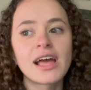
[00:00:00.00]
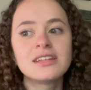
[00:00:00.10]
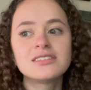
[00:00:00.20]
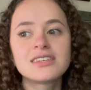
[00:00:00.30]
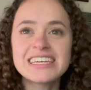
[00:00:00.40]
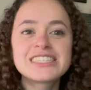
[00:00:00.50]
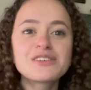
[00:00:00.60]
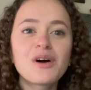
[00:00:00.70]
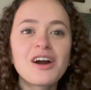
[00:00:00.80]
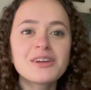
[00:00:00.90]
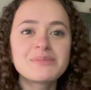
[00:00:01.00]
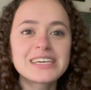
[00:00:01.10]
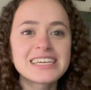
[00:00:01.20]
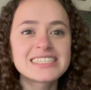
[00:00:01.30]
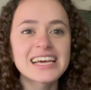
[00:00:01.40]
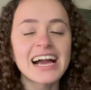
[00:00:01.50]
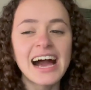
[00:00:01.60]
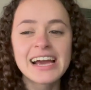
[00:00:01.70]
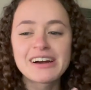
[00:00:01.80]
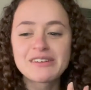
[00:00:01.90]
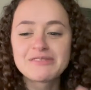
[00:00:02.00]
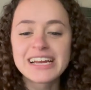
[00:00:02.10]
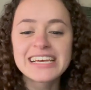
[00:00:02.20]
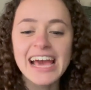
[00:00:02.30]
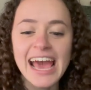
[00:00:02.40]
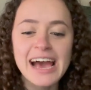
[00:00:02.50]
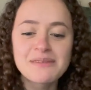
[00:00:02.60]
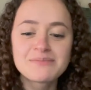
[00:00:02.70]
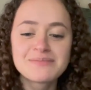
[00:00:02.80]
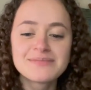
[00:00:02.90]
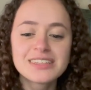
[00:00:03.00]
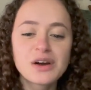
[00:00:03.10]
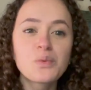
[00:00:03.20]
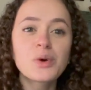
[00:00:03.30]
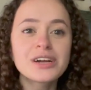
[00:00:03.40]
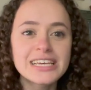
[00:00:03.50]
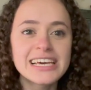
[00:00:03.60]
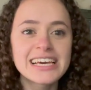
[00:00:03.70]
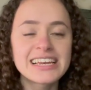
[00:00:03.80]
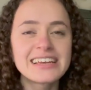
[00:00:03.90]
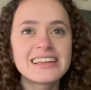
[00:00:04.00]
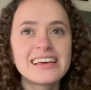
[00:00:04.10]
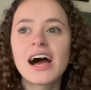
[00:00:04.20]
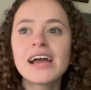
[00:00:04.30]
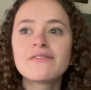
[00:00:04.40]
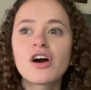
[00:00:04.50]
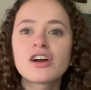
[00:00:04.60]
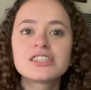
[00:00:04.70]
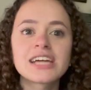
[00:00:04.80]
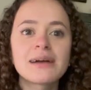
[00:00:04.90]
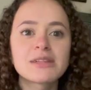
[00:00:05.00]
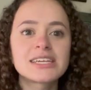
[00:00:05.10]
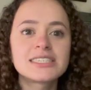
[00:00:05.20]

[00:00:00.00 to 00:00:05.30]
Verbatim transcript: And it's so hard because like I already am working and I have a hard time like